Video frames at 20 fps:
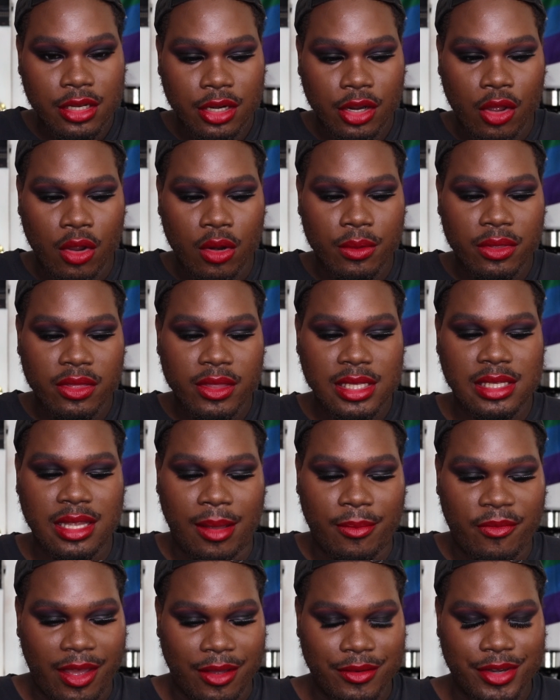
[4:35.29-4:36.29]
to go with this
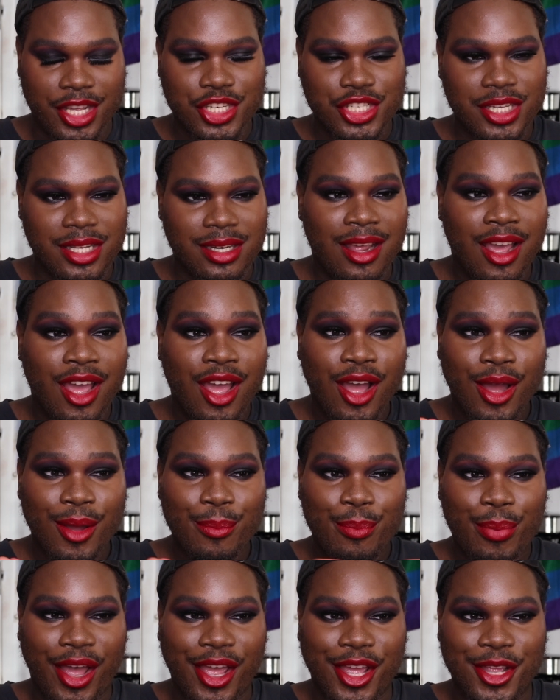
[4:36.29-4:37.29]
foundation.
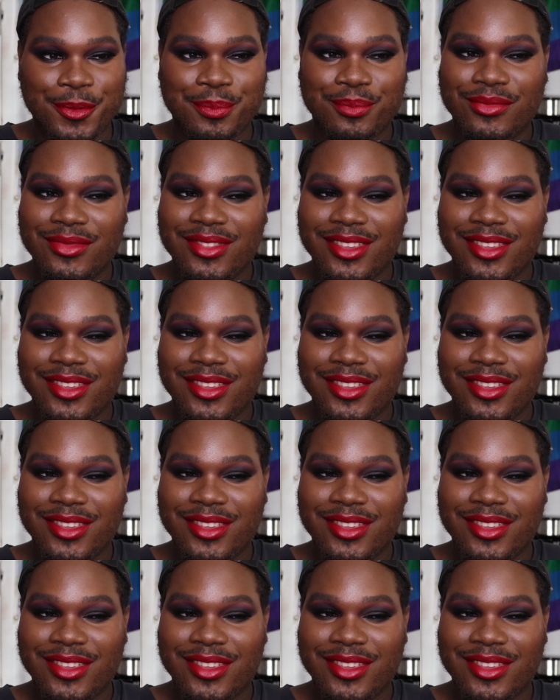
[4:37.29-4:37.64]
But